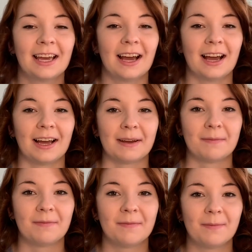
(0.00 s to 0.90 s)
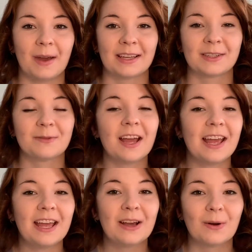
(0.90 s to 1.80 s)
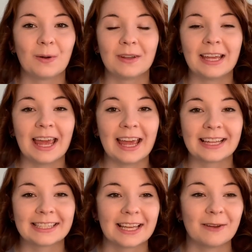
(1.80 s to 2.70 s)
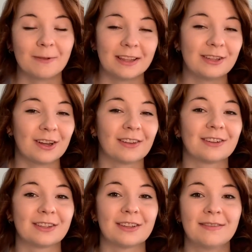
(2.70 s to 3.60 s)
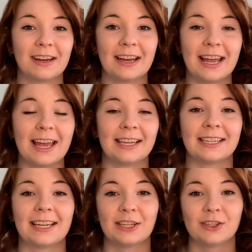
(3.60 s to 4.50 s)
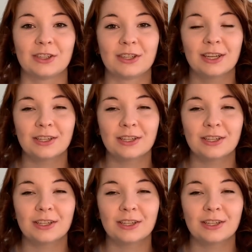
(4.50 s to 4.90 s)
um, passed away holding hands like with each other till the very end and it's just such